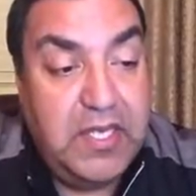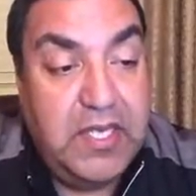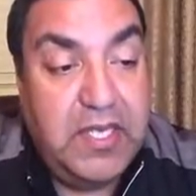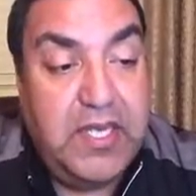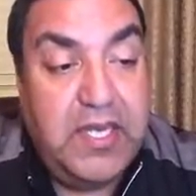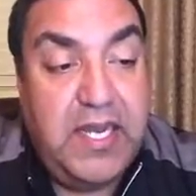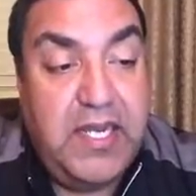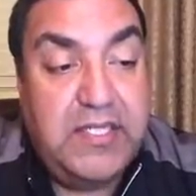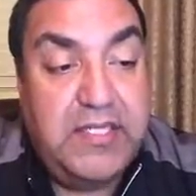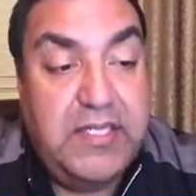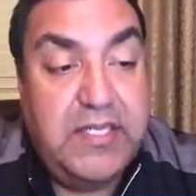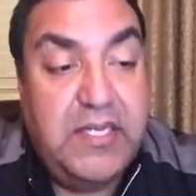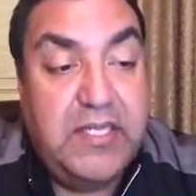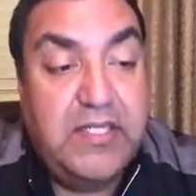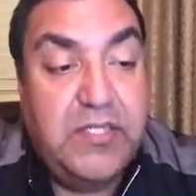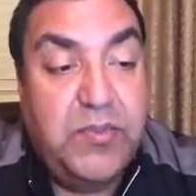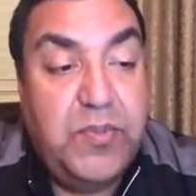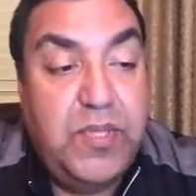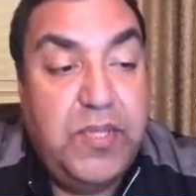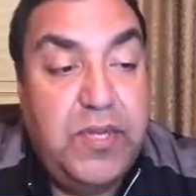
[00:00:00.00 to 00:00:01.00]
connecting
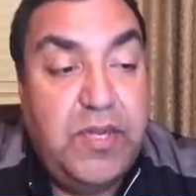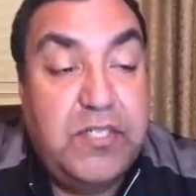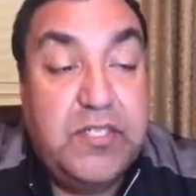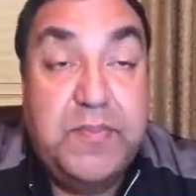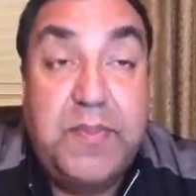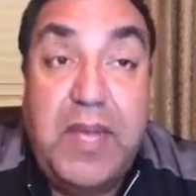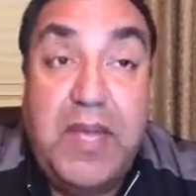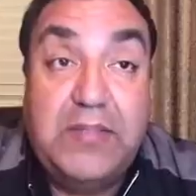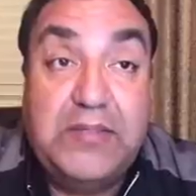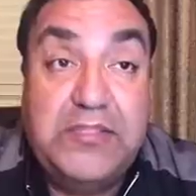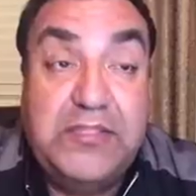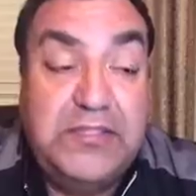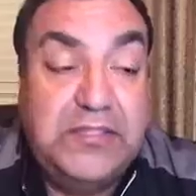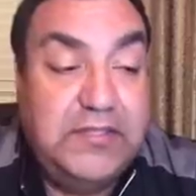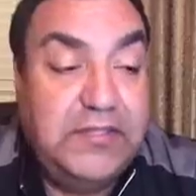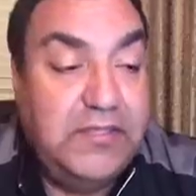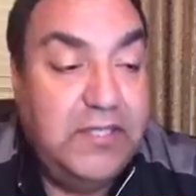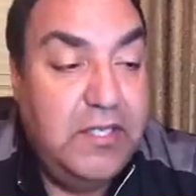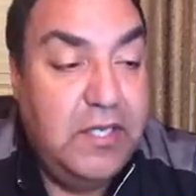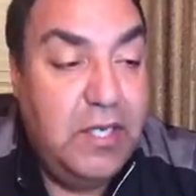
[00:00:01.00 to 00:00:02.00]
us with our
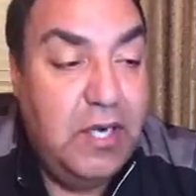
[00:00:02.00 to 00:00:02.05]
spouses,